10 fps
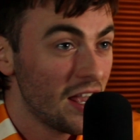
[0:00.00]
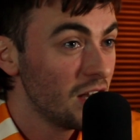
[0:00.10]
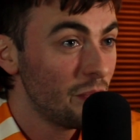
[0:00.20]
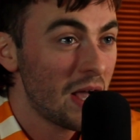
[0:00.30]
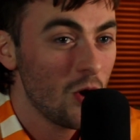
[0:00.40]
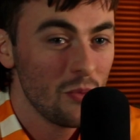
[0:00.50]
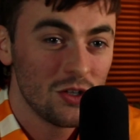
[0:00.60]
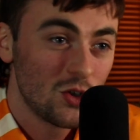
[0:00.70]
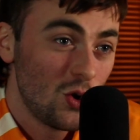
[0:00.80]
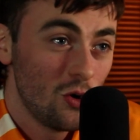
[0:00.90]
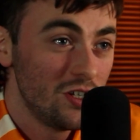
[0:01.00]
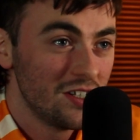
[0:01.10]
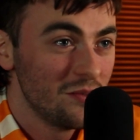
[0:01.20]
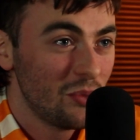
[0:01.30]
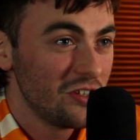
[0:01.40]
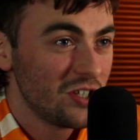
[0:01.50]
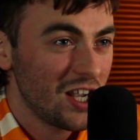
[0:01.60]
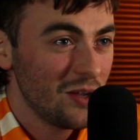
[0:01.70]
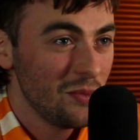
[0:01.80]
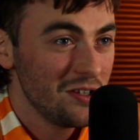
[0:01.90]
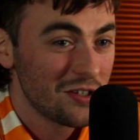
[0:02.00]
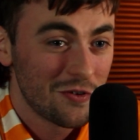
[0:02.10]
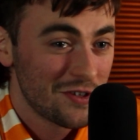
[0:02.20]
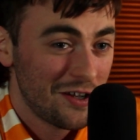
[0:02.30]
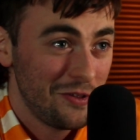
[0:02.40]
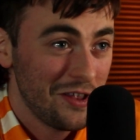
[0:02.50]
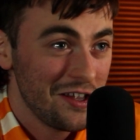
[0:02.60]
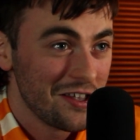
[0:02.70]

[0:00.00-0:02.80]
had a bag on me, and security didn't bother checking me, so I was like, well, there you